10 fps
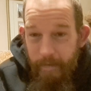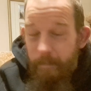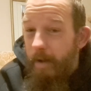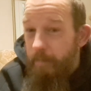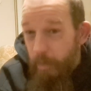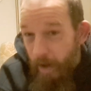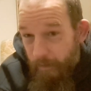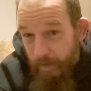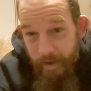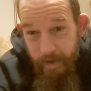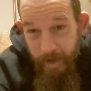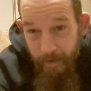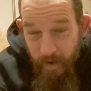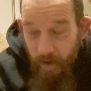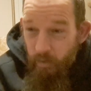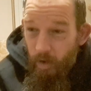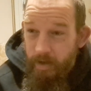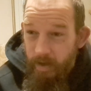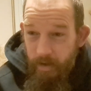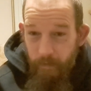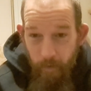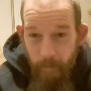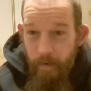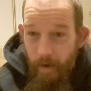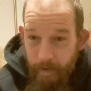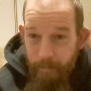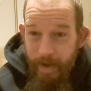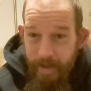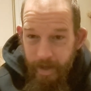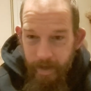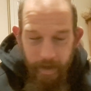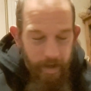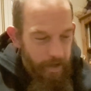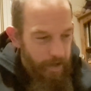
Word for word: it might be worth giving it a try just to form your own opinion.